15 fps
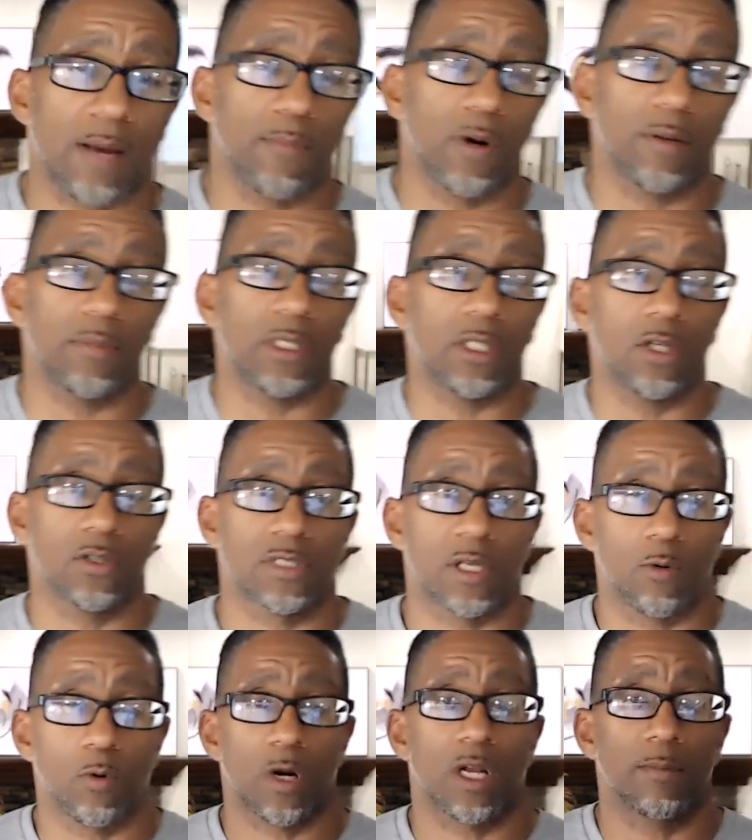that bring me deals
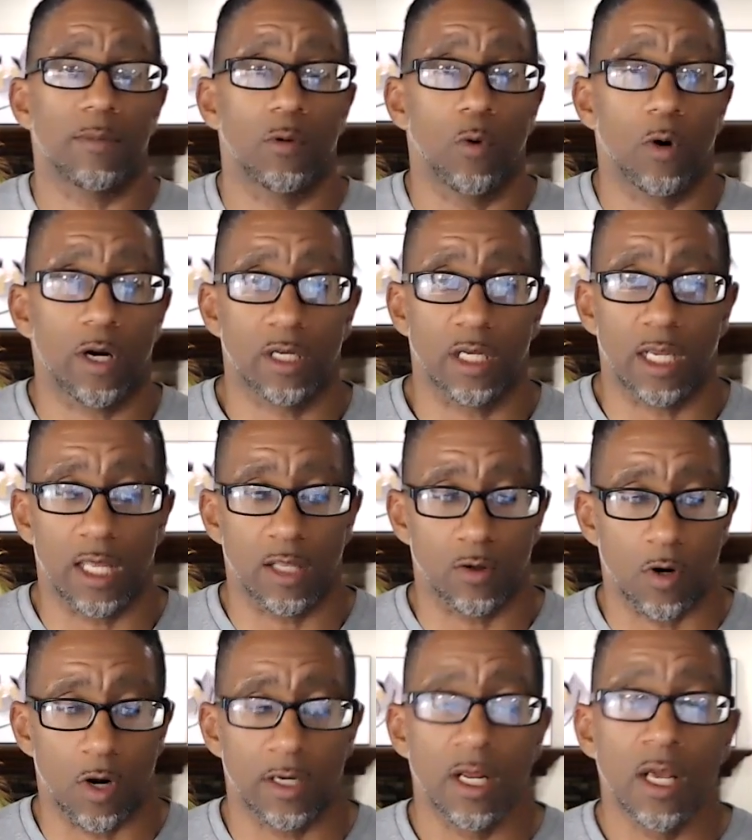that we're going to be working
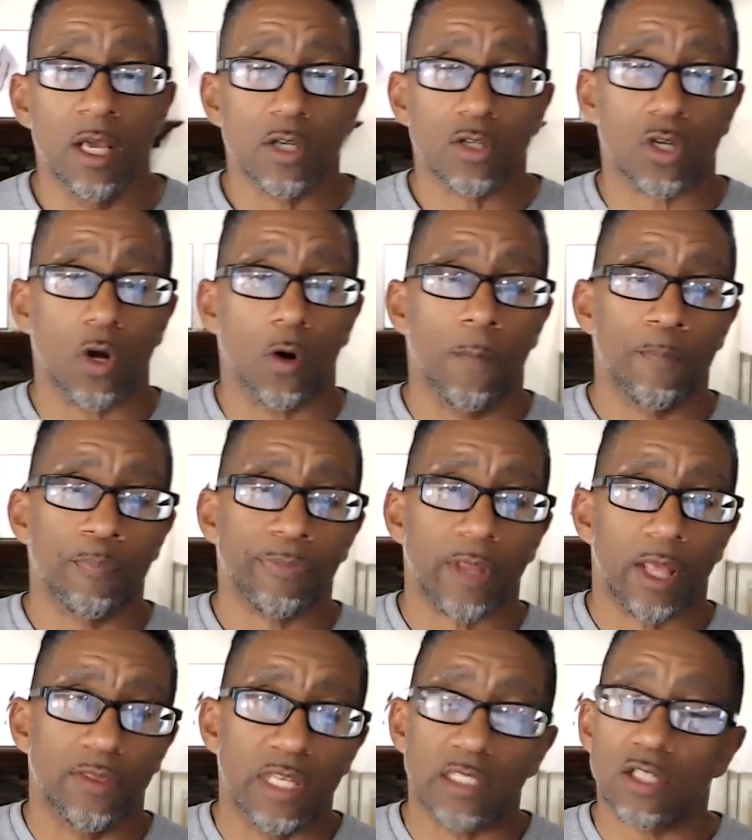together on. So
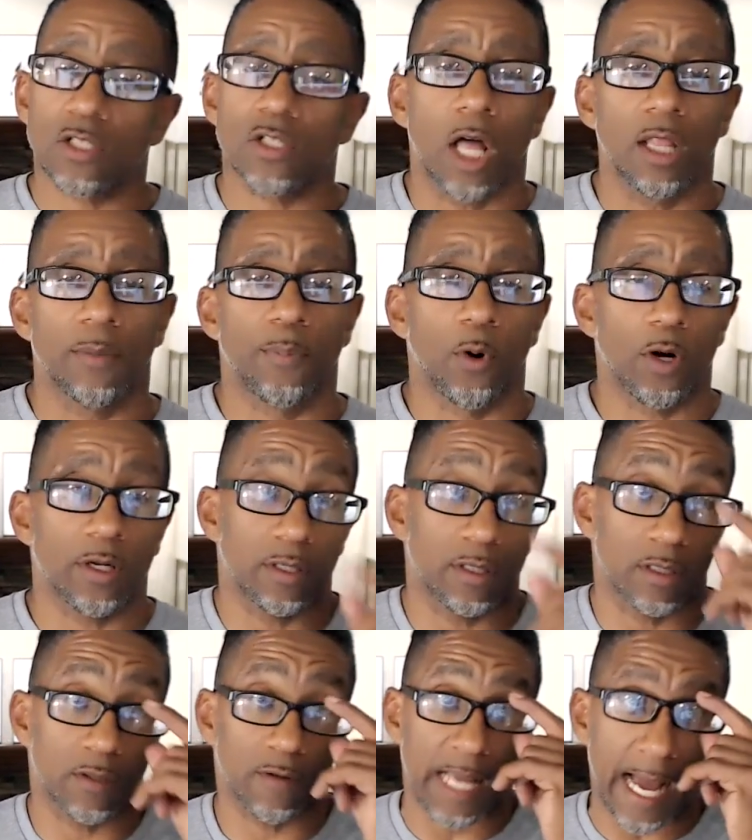this is all
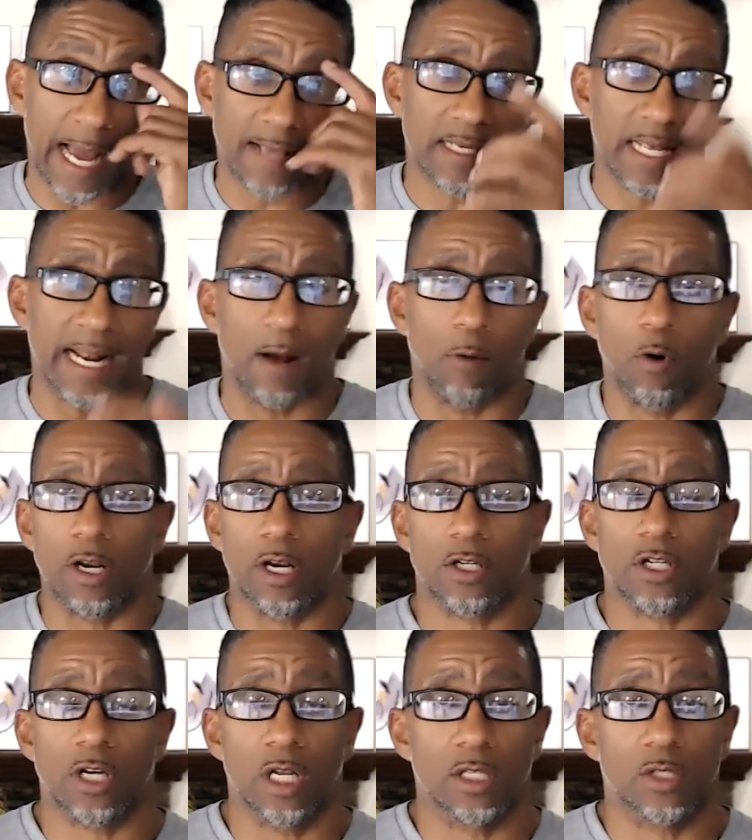important, guys, and I wanted to
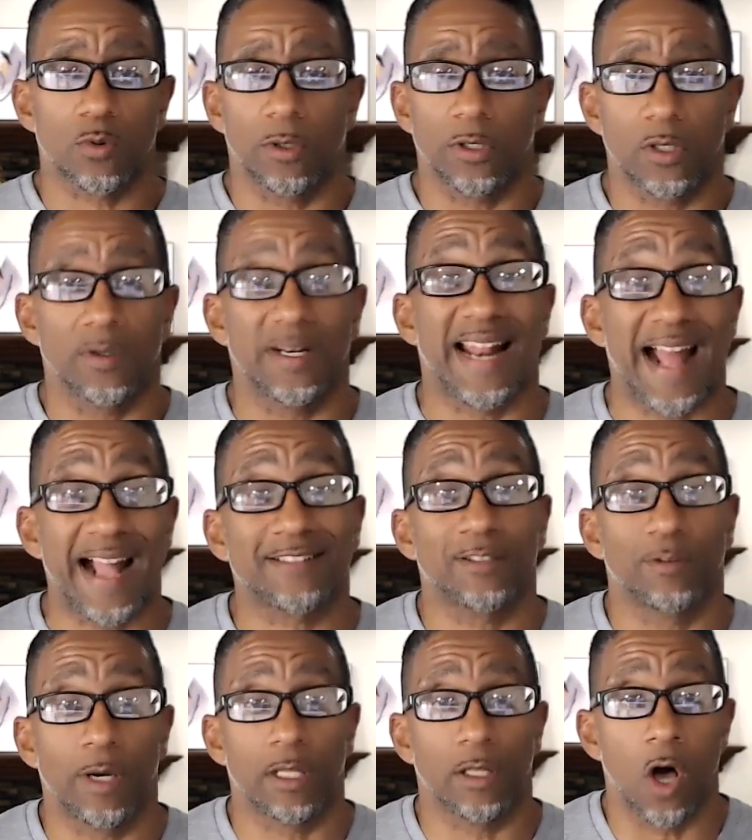share this with you, and it
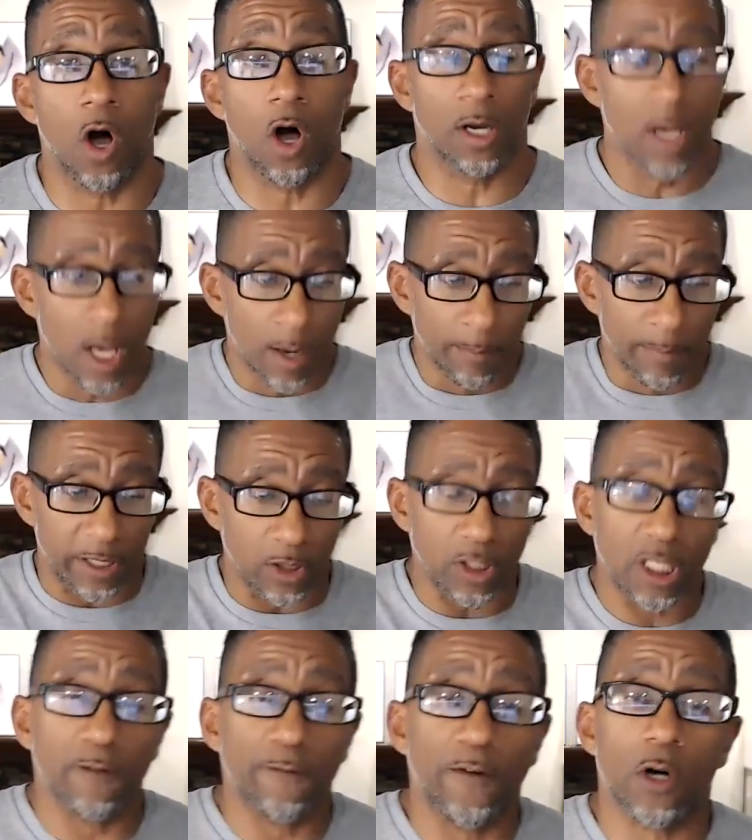actually went long, but you
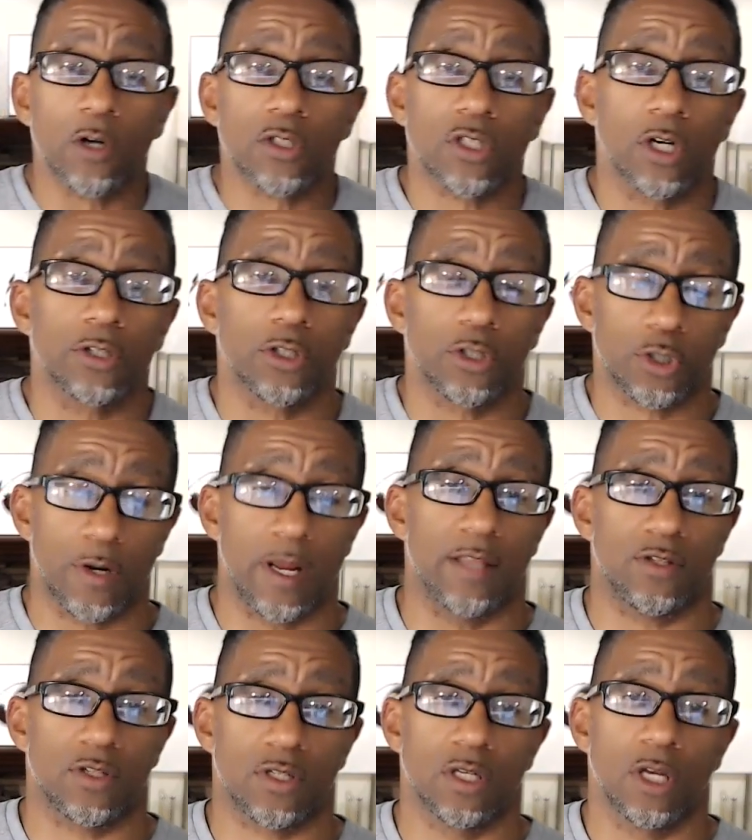need to focus on your
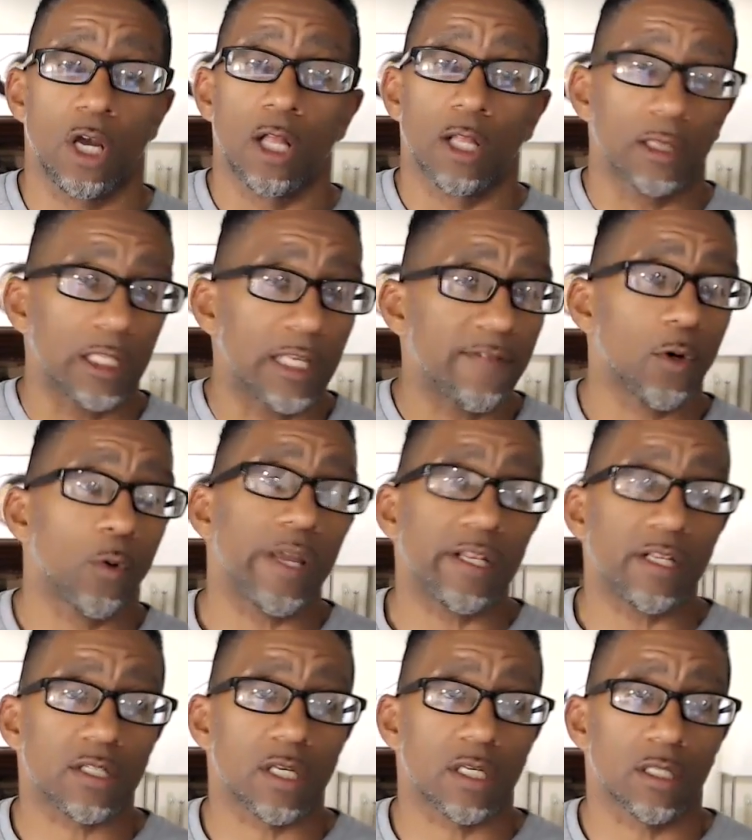strengths. Leave your
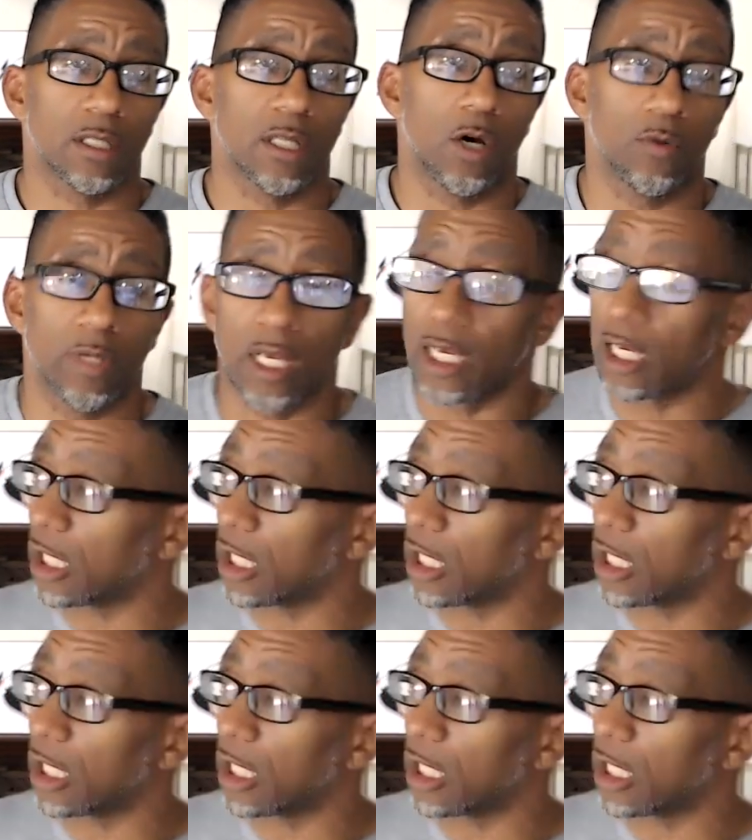weaknesses alone.